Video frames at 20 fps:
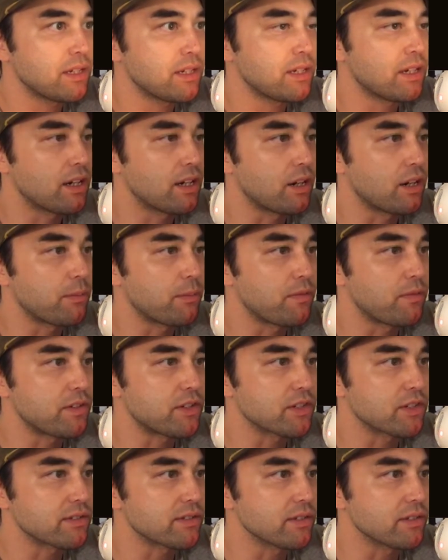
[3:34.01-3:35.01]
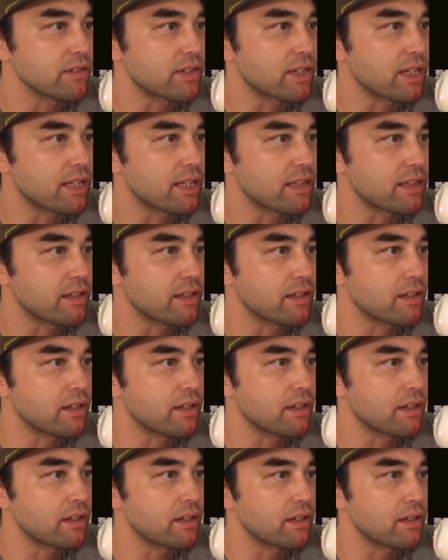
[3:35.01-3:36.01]
um, if you just look at
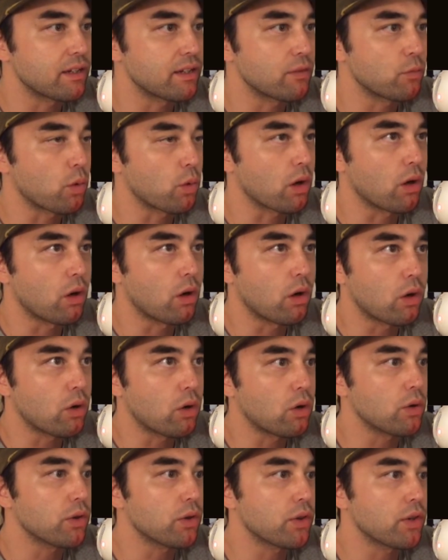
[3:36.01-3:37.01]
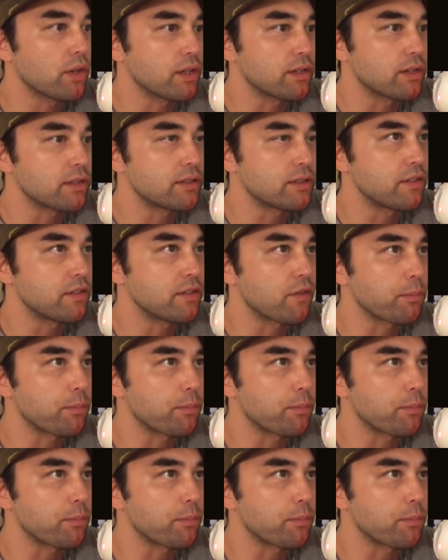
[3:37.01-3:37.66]
the where all the different